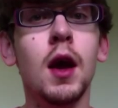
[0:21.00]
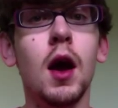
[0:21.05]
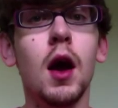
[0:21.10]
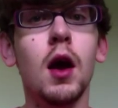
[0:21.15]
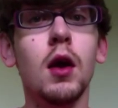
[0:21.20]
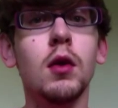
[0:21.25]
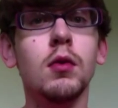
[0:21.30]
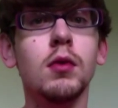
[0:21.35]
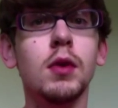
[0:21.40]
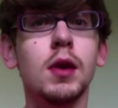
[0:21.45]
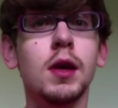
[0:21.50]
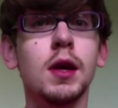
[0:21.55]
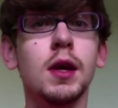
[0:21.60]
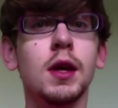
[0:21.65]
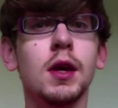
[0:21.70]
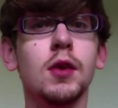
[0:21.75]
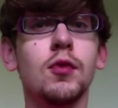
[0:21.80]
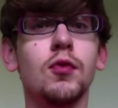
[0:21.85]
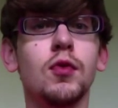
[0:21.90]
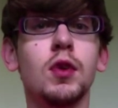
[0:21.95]
only
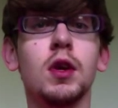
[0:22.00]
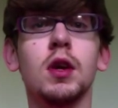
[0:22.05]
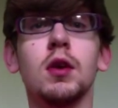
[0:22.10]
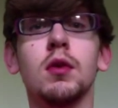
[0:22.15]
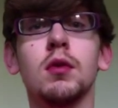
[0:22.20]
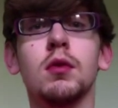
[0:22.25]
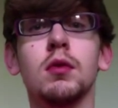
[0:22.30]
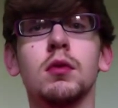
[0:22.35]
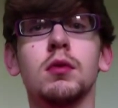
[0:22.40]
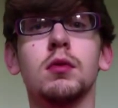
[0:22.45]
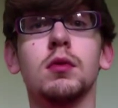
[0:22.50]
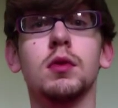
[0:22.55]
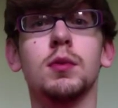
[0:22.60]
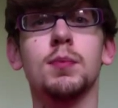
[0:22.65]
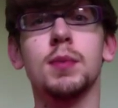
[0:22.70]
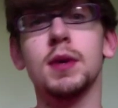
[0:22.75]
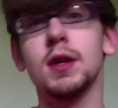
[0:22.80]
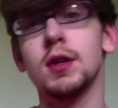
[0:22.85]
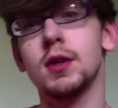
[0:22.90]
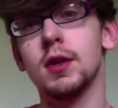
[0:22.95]
a few
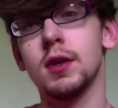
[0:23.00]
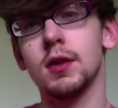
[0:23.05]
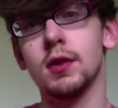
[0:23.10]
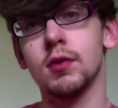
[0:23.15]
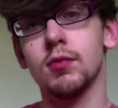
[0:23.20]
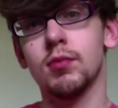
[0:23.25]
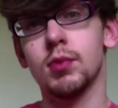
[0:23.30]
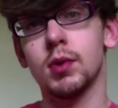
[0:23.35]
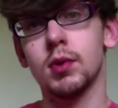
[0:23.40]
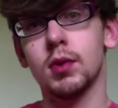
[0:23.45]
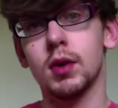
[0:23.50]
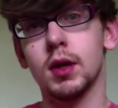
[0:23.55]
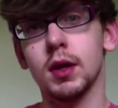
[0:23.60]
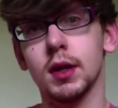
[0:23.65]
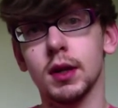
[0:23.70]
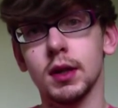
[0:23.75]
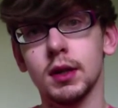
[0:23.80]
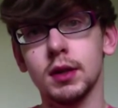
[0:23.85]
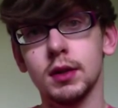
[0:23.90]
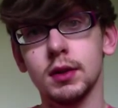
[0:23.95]
species of
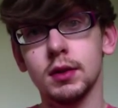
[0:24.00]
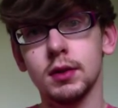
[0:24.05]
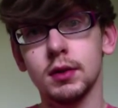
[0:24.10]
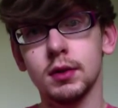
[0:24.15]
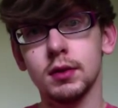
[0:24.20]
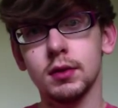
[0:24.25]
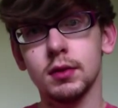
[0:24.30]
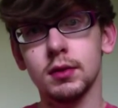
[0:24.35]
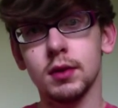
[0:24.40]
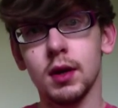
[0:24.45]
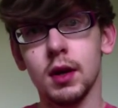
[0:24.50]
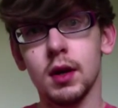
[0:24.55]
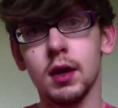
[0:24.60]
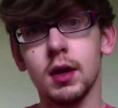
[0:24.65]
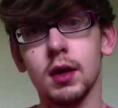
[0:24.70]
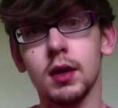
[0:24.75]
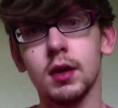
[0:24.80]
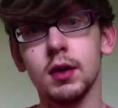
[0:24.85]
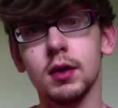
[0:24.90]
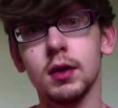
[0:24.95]
piranha
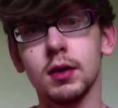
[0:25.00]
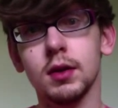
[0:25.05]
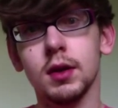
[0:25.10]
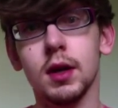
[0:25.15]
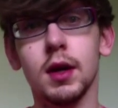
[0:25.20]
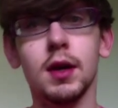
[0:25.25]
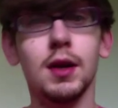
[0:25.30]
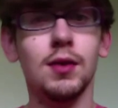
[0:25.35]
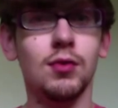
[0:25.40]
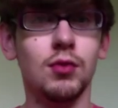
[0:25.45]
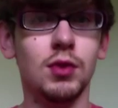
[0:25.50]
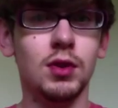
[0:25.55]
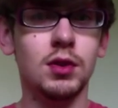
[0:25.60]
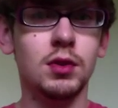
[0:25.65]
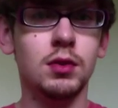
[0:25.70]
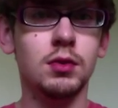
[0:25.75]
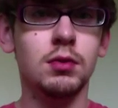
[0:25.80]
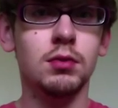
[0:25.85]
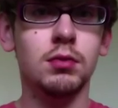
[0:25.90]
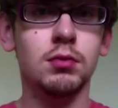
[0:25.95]
are carnivorous.
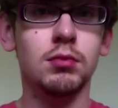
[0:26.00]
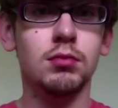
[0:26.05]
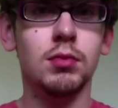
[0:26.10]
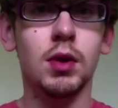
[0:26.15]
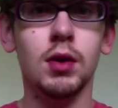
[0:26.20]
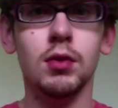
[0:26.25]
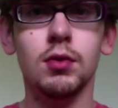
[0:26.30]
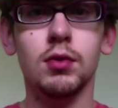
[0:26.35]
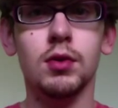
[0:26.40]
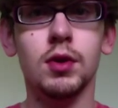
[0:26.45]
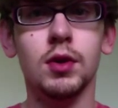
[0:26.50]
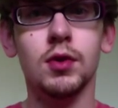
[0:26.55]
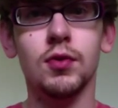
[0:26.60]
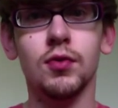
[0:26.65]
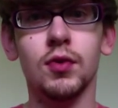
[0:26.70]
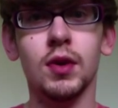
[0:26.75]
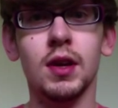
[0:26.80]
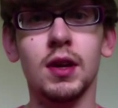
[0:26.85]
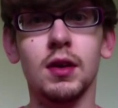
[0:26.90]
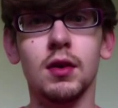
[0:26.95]
Most just
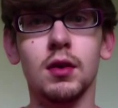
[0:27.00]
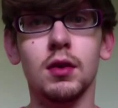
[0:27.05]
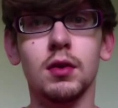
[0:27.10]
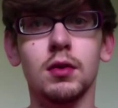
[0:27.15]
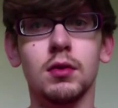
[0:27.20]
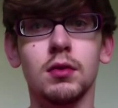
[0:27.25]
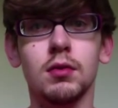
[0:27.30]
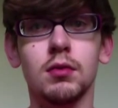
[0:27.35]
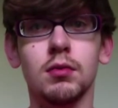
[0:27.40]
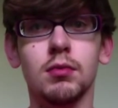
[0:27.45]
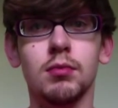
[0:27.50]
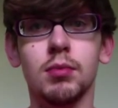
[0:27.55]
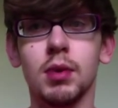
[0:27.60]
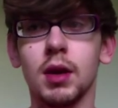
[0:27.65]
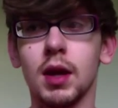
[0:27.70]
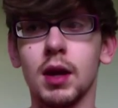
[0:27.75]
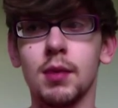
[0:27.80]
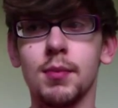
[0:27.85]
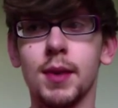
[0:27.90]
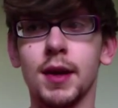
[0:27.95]
feed on
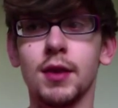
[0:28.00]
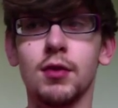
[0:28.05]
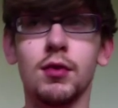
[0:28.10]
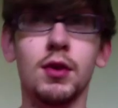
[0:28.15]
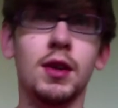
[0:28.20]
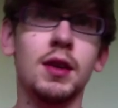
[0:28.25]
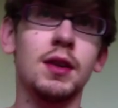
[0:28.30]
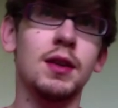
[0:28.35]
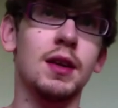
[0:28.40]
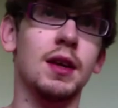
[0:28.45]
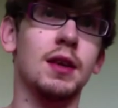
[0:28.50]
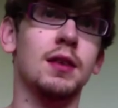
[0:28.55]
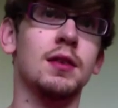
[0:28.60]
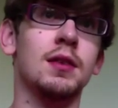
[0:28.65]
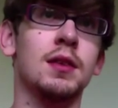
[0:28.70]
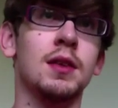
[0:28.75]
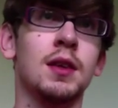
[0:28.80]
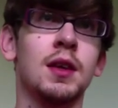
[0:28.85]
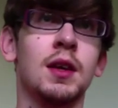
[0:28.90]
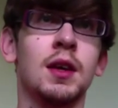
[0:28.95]
plant matter and insects.
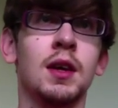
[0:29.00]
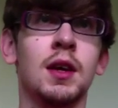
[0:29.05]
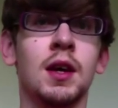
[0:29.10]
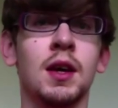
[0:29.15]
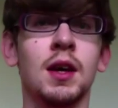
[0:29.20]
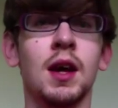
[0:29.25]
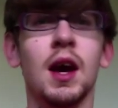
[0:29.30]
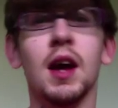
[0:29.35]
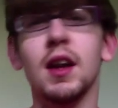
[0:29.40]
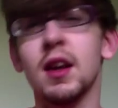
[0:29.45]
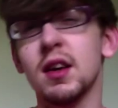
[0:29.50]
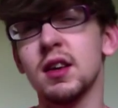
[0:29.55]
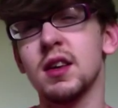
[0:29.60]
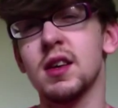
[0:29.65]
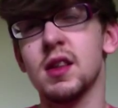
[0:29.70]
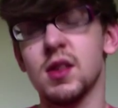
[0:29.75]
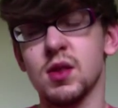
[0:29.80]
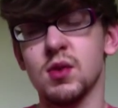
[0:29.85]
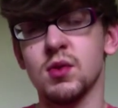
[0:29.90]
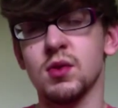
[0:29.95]
And I
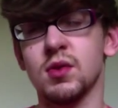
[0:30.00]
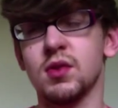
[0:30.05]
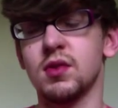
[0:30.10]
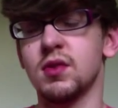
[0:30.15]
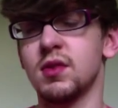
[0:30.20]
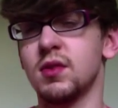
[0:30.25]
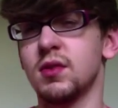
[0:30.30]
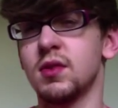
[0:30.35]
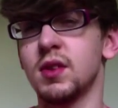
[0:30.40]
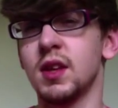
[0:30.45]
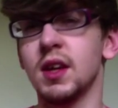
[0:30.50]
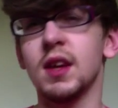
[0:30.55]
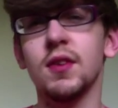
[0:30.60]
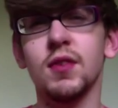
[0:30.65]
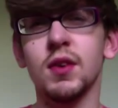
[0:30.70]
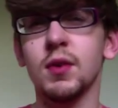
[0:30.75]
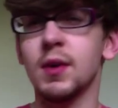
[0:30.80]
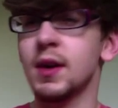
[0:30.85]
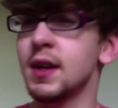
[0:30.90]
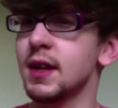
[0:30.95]
thought if
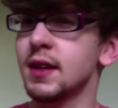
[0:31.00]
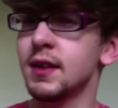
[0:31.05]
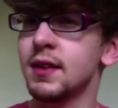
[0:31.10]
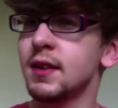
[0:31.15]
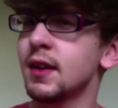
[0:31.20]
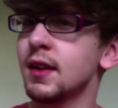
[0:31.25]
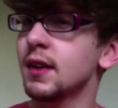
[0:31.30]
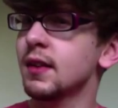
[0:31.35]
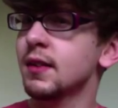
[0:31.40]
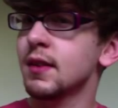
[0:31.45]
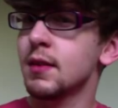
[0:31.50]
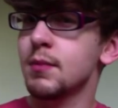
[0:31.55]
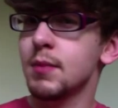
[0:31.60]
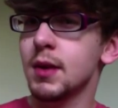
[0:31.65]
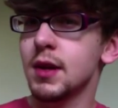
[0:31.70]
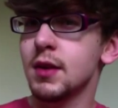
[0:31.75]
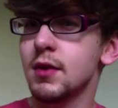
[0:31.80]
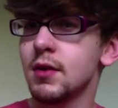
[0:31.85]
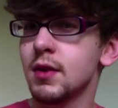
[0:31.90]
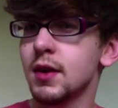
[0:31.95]
you ate insects that
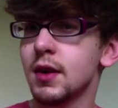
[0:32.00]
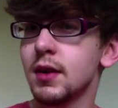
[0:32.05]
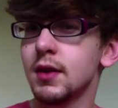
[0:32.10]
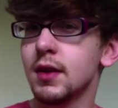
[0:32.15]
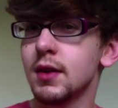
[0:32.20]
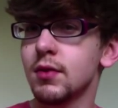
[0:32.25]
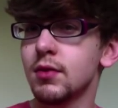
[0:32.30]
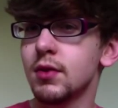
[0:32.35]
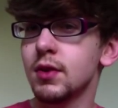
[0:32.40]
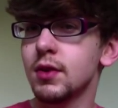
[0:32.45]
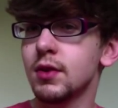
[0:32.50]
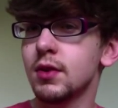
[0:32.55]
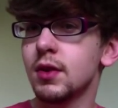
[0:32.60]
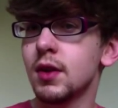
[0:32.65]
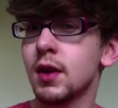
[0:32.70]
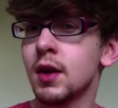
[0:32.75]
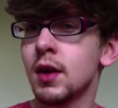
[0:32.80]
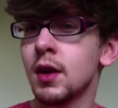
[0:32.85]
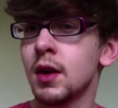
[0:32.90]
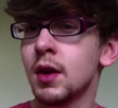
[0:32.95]
made you carnivorous.
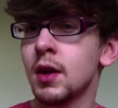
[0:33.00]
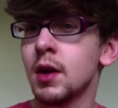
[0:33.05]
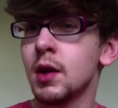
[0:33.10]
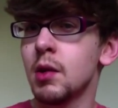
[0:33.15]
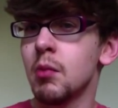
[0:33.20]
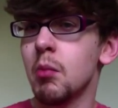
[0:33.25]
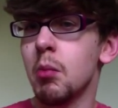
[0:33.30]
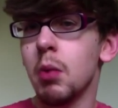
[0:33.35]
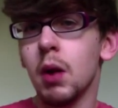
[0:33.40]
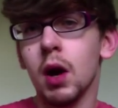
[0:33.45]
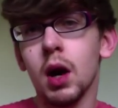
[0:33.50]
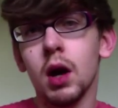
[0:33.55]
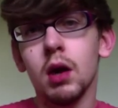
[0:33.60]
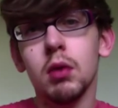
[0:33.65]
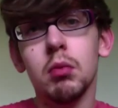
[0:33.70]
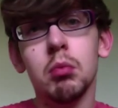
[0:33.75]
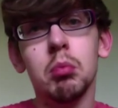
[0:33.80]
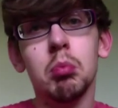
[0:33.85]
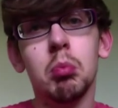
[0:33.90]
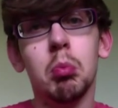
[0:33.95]
But
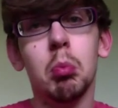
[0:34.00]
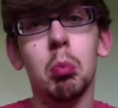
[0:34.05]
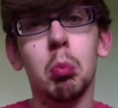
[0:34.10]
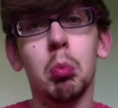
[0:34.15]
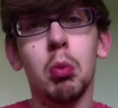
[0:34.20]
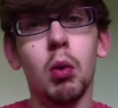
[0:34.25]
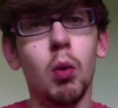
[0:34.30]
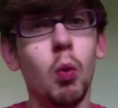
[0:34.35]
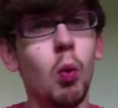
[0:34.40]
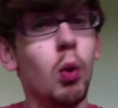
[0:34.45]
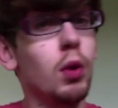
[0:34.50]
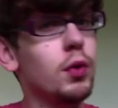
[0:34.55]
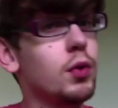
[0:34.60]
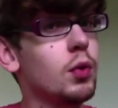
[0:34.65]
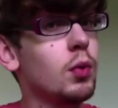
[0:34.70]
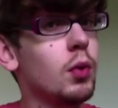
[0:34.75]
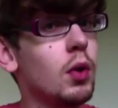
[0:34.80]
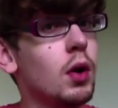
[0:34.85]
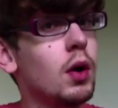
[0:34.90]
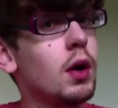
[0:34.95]
what
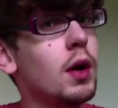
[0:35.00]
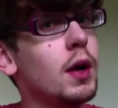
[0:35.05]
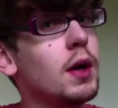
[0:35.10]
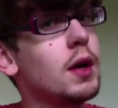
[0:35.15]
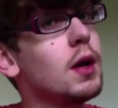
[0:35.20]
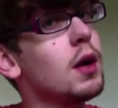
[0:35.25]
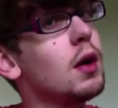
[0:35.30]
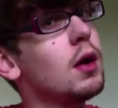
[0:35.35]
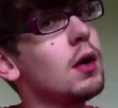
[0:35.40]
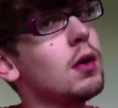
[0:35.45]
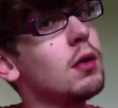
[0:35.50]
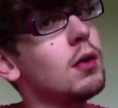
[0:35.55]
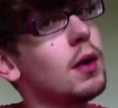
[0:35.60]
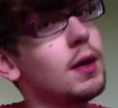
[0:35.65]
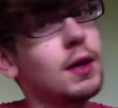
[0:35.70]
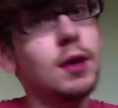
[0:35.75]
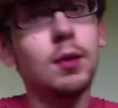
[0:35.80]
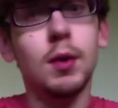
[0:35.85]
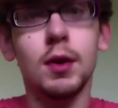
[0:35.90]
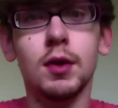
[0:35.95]
do I know? I tell
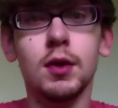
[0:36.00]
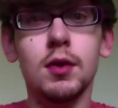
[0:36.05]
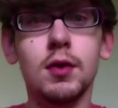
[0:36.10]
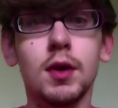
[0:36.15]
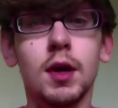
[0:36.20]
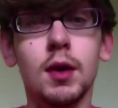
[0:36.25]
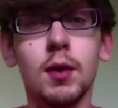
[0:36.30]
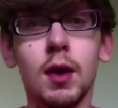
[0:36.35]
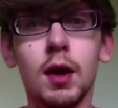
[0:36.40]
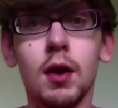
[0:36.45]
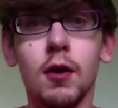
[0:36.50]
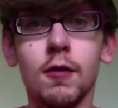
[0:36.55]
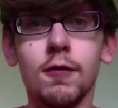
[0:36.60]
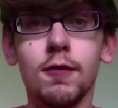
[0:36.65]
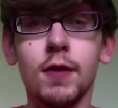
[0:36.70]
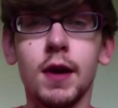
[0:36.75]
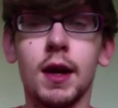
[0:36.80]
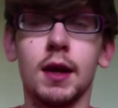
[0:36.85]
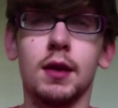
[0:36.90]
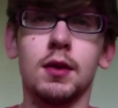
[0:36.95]
you what, I do know a lot of
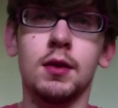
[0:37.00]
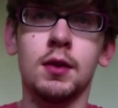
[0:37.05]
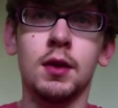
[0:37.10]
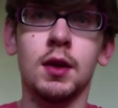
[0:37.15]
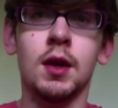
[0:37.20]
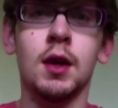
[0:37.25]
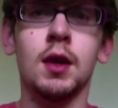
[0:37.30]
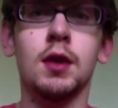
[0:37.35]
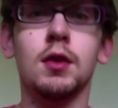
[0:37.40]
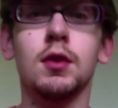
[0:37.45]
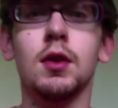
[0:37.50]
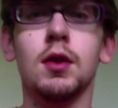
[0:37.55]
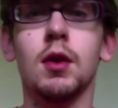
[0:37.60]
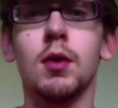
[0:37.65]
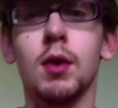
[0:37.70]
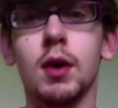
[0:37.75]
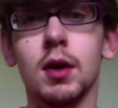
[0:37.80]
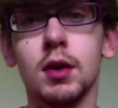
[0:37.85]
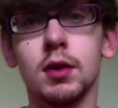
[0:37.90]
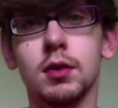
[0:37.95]
facts. So
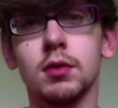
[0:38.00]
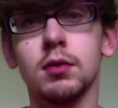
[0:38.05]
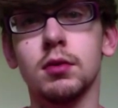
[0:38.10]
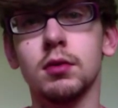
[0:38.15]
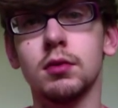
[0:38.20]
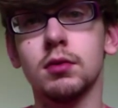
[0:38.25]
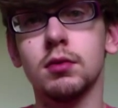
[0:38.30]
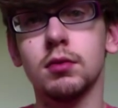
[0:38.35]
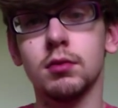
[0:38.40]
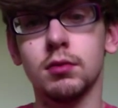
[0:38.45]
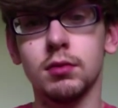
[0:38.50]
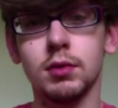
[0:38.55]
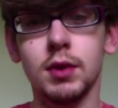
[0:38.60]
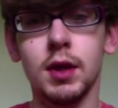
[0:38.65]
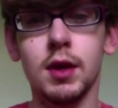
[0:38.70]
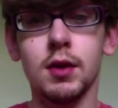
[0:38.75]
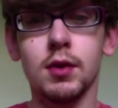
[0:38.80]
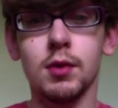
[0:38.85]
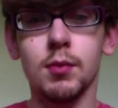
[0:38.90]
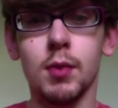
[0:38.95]
I'll see you
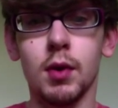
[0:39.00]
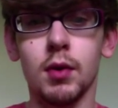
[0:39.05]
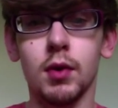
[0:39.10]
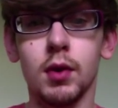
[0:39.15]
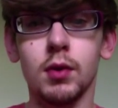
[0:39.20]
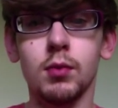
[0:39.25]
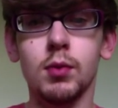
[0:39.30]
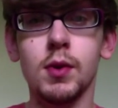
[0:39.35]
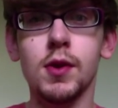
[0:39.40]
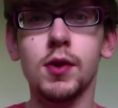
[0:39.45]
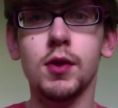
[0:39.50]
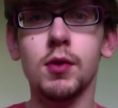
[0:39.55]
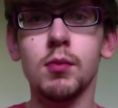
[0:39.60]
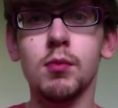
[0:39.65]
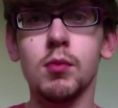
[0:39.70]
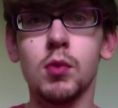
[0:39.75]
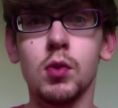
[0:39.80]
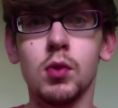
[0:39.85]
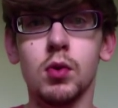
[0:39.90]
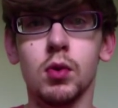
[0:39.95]
tomorrow with some
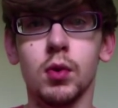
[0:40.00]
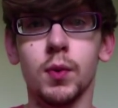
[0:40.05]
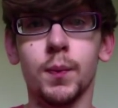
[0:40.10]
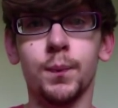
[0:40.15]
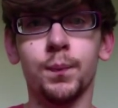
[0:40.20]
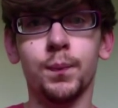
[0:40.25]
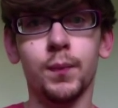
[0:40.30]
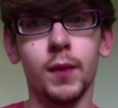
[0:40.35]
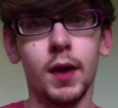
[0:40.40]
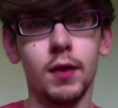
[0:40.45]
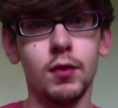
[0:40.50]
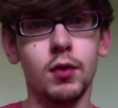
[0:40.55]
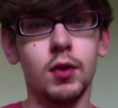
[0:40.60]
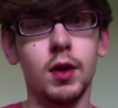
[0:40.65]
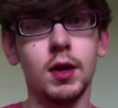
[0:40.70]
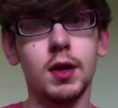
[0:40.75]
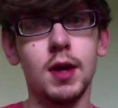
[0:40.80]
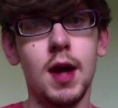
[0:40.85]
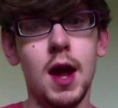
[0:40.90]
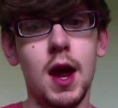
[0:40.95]
more. Have a great
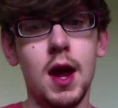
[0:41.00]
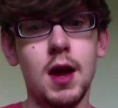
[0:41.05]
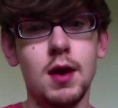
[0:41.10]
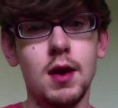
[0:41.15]
day.